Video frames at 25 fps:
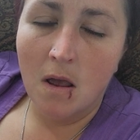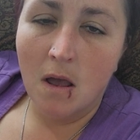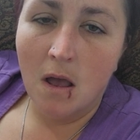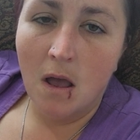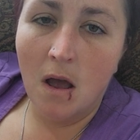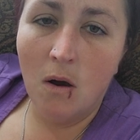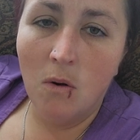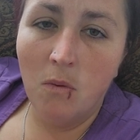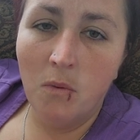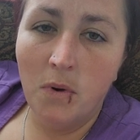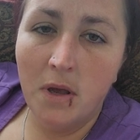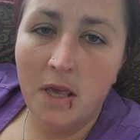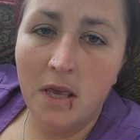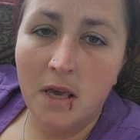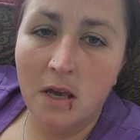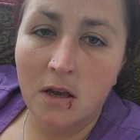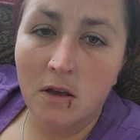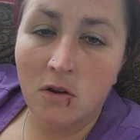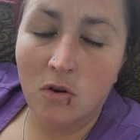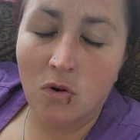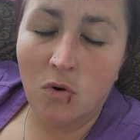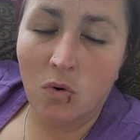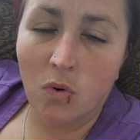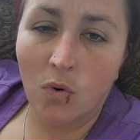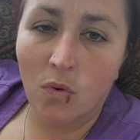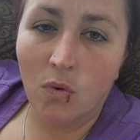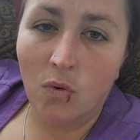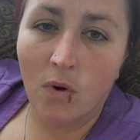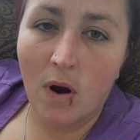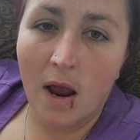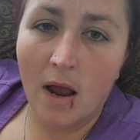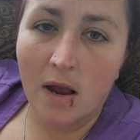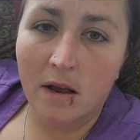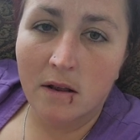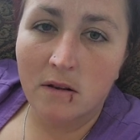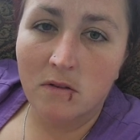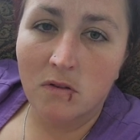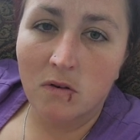how we can
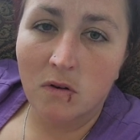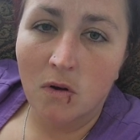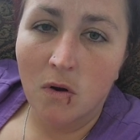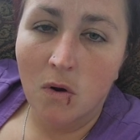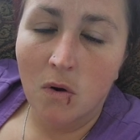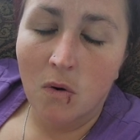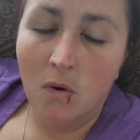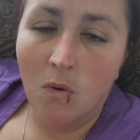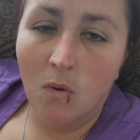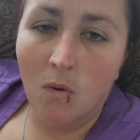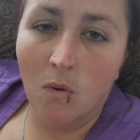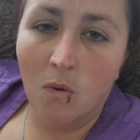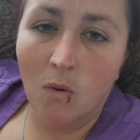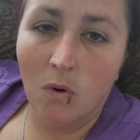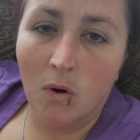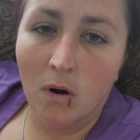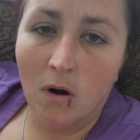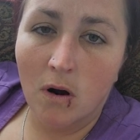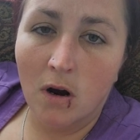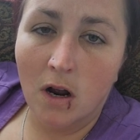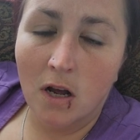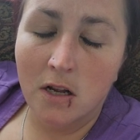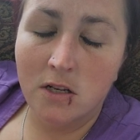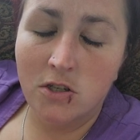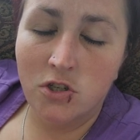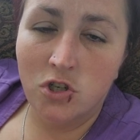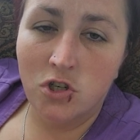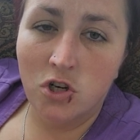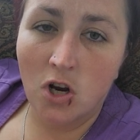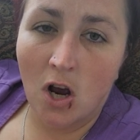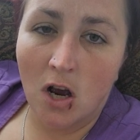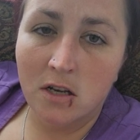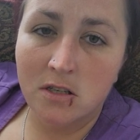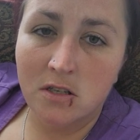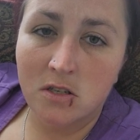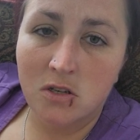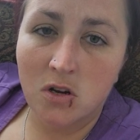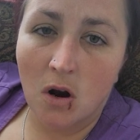correct or
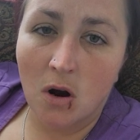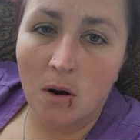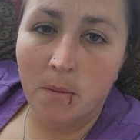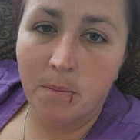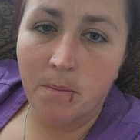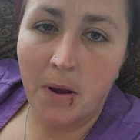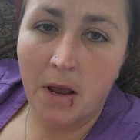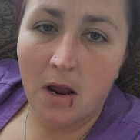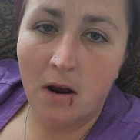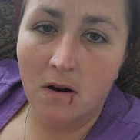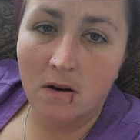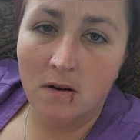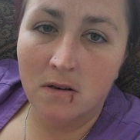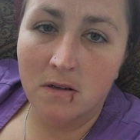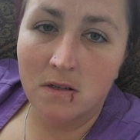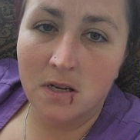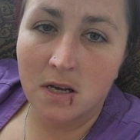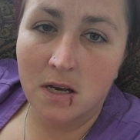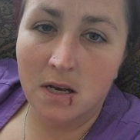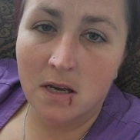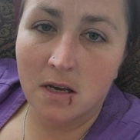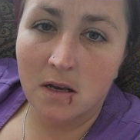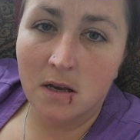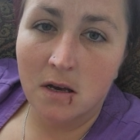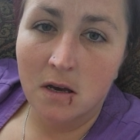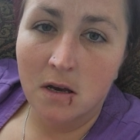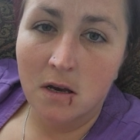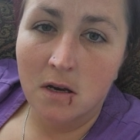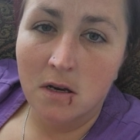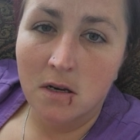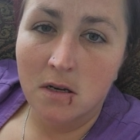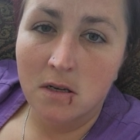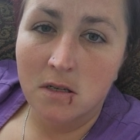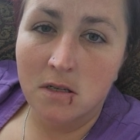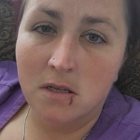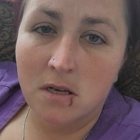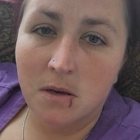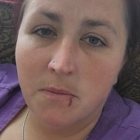adjust our parenting
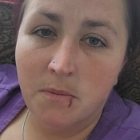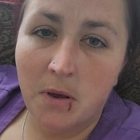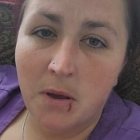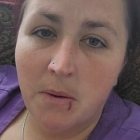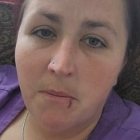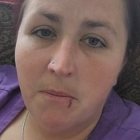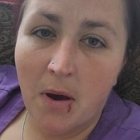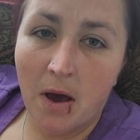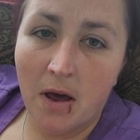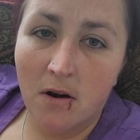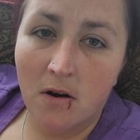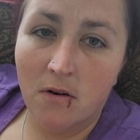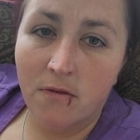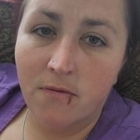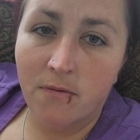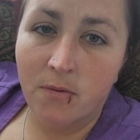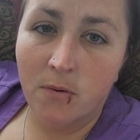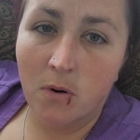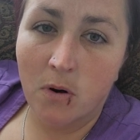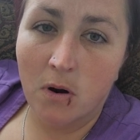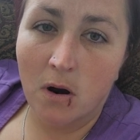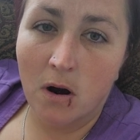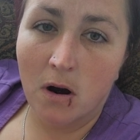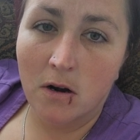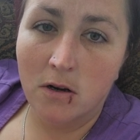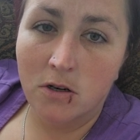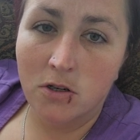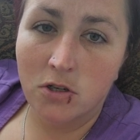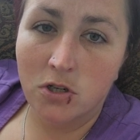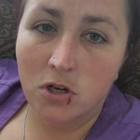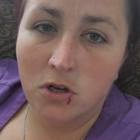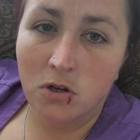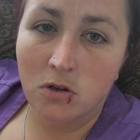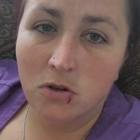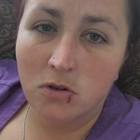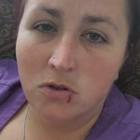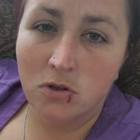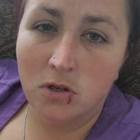to be better for our
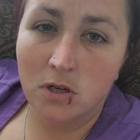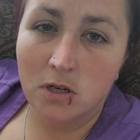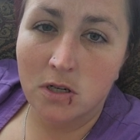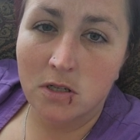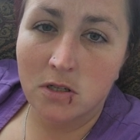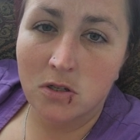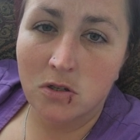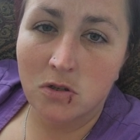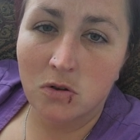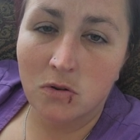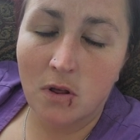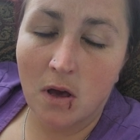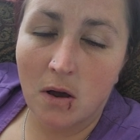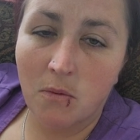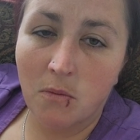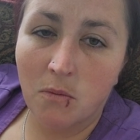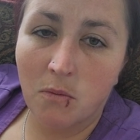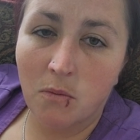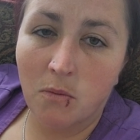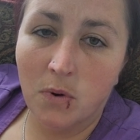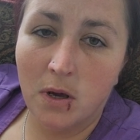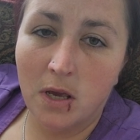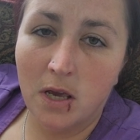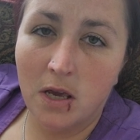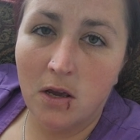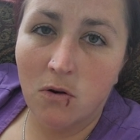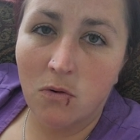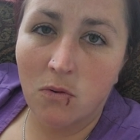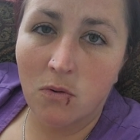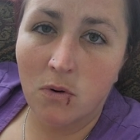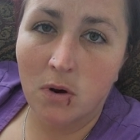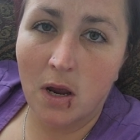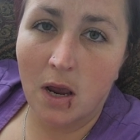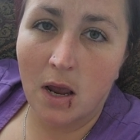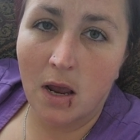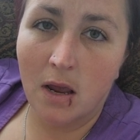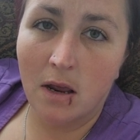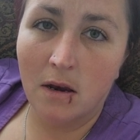children, so that we
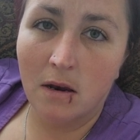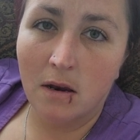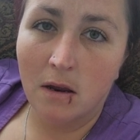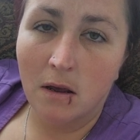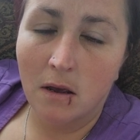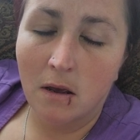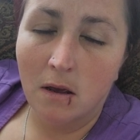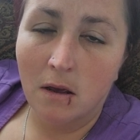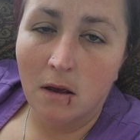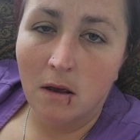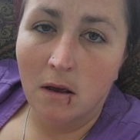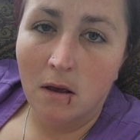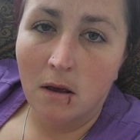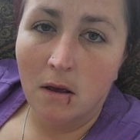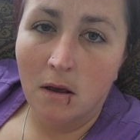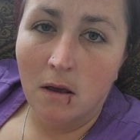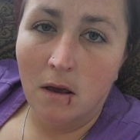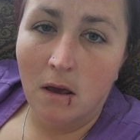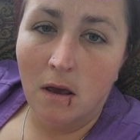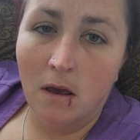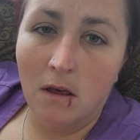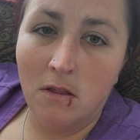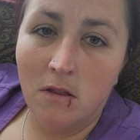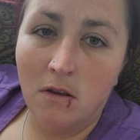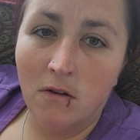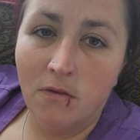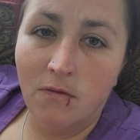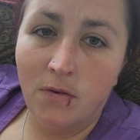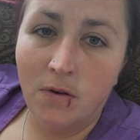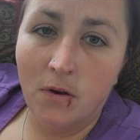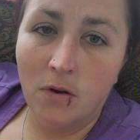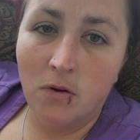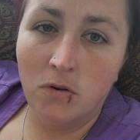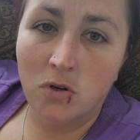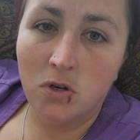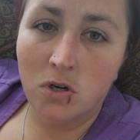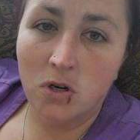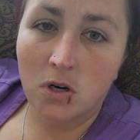create in the
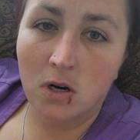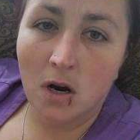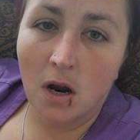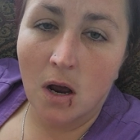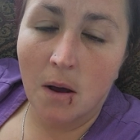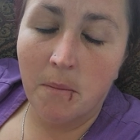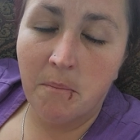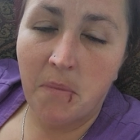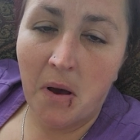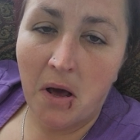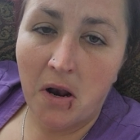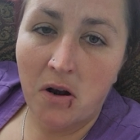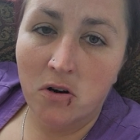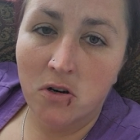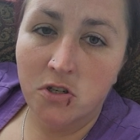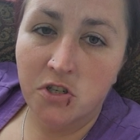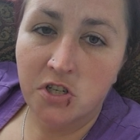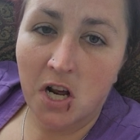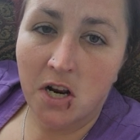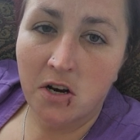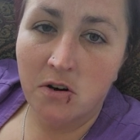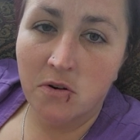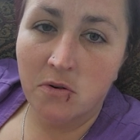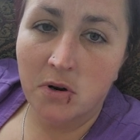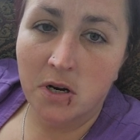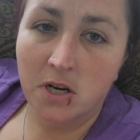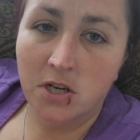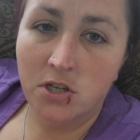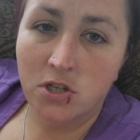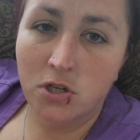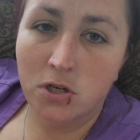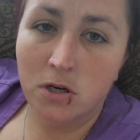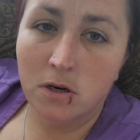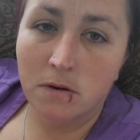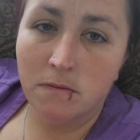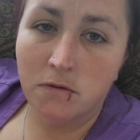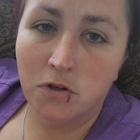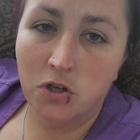future a better
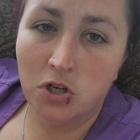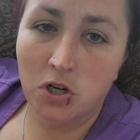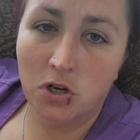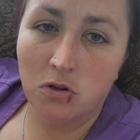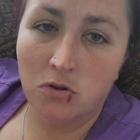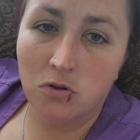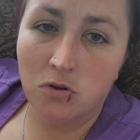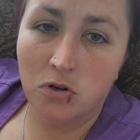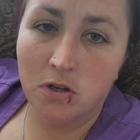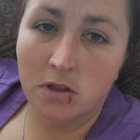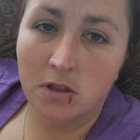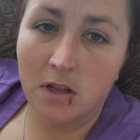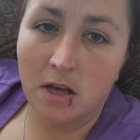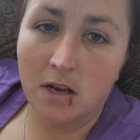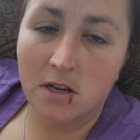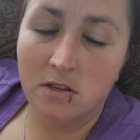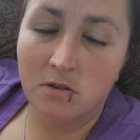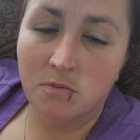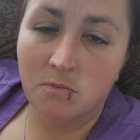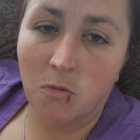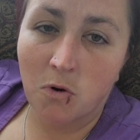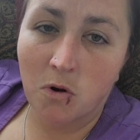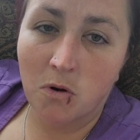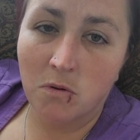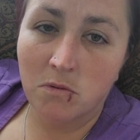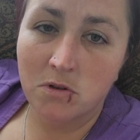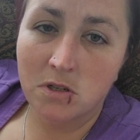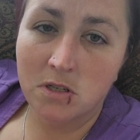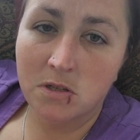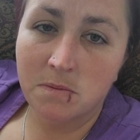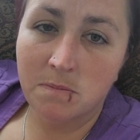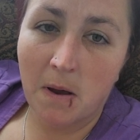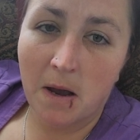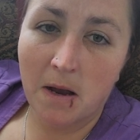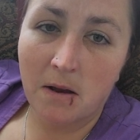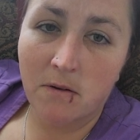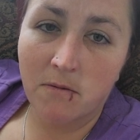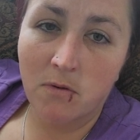generation of children that is more
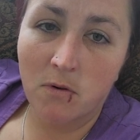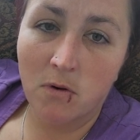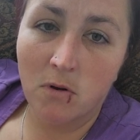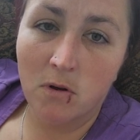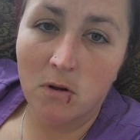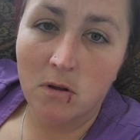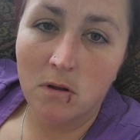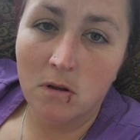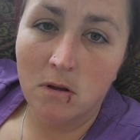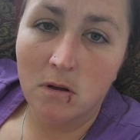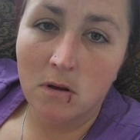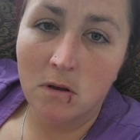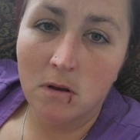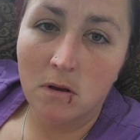respectful